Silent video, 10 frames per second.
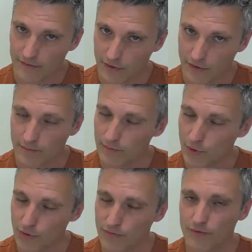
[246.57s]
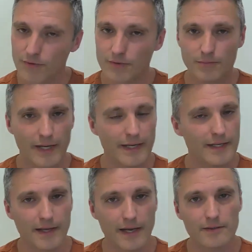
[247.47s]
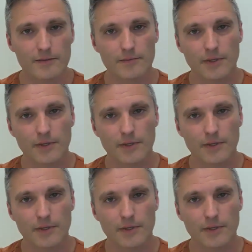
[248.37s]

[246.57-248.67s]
you're moved by any of that,